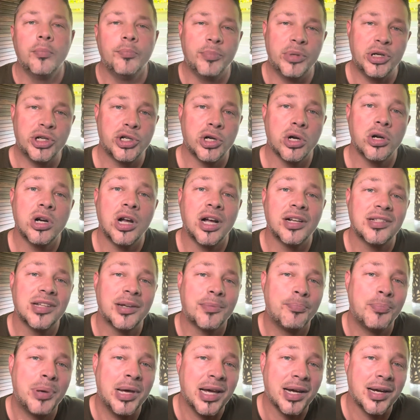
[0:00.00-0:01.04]
Be sure not to
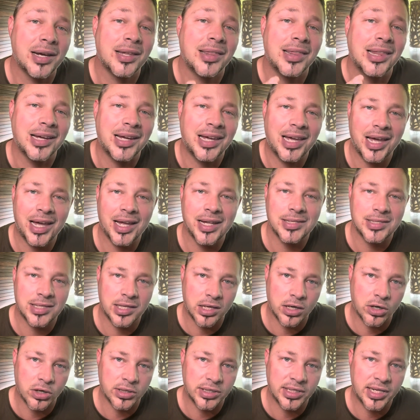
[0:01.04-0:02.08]
pick the cans
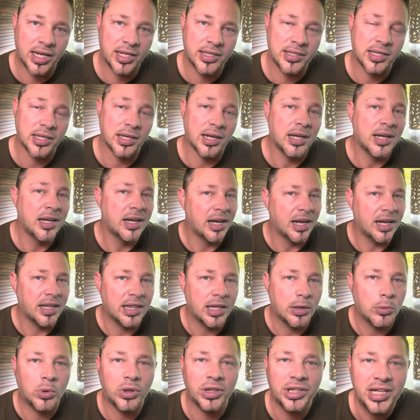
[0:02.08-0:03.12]
that are dented, and
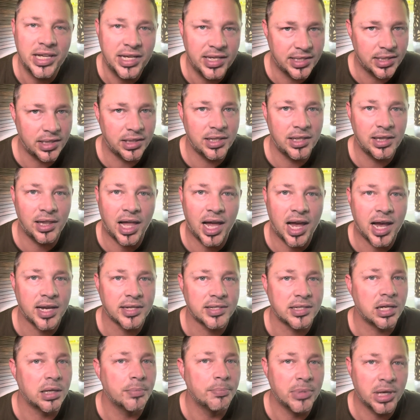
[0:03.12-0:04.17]
they will easily
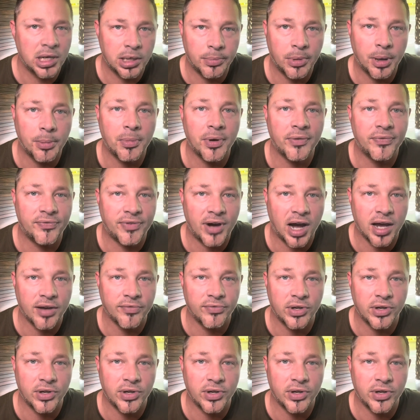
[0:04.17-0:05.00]
last a minimum of 5